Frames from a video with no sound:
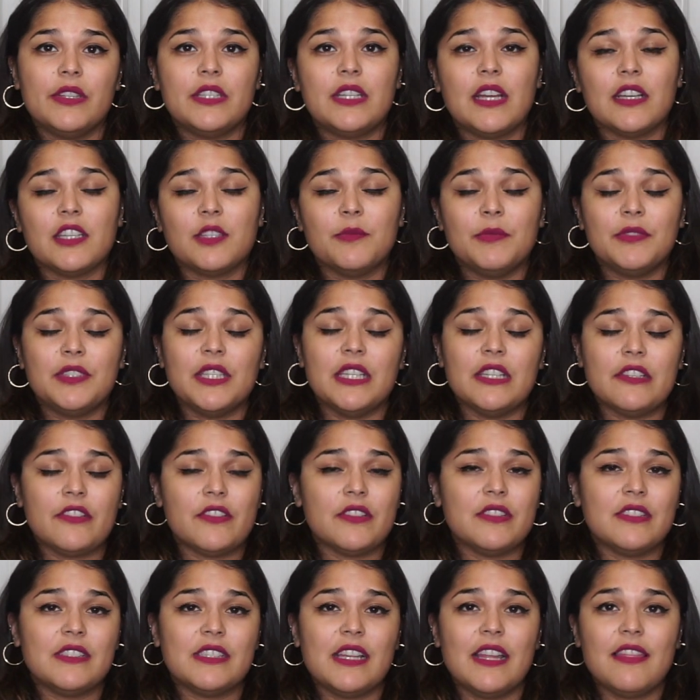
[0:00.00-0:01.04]
the
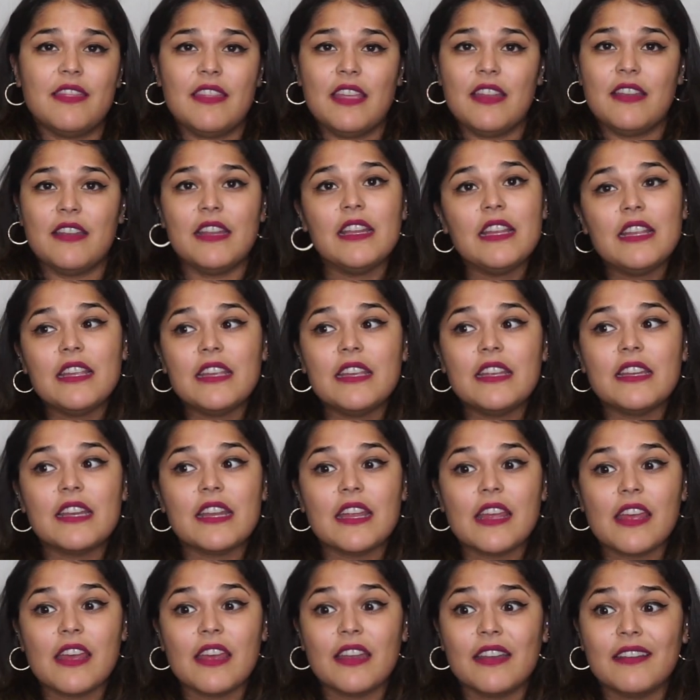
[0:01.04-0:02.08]
documentations that they need,
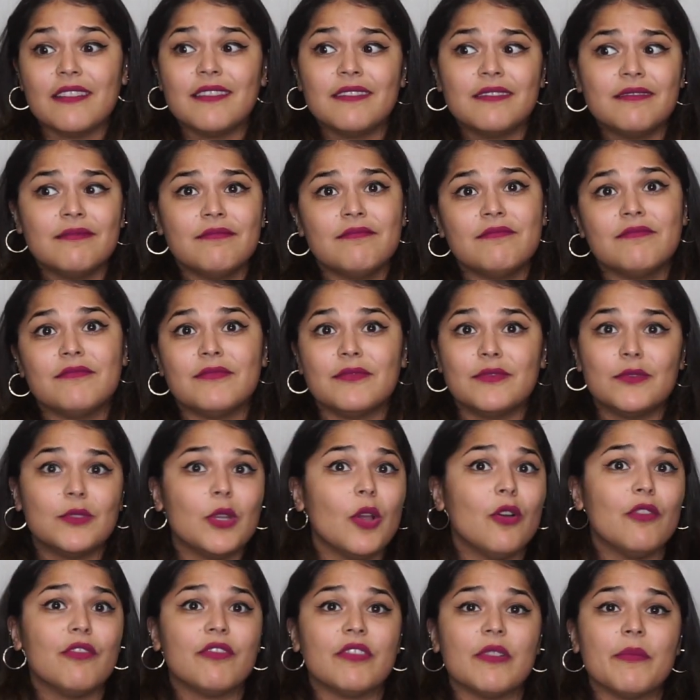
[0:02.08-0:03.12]
and
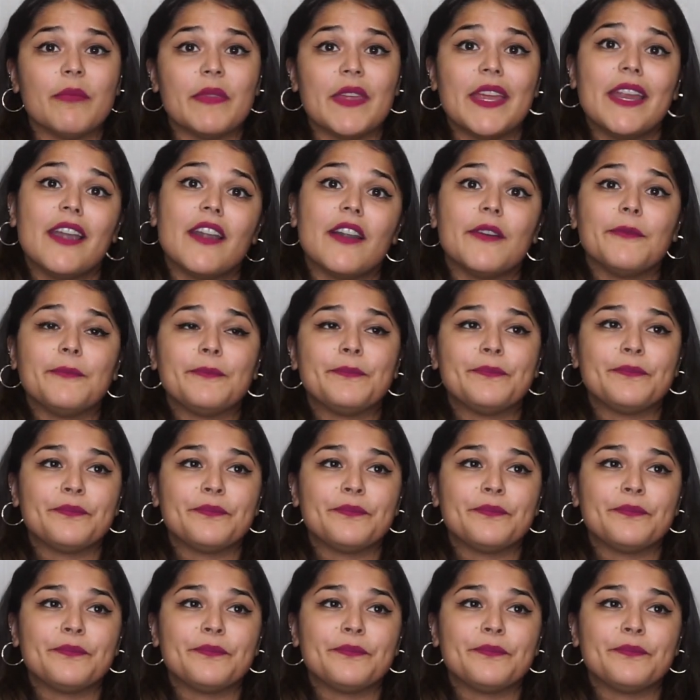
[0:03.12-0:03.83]
go from there.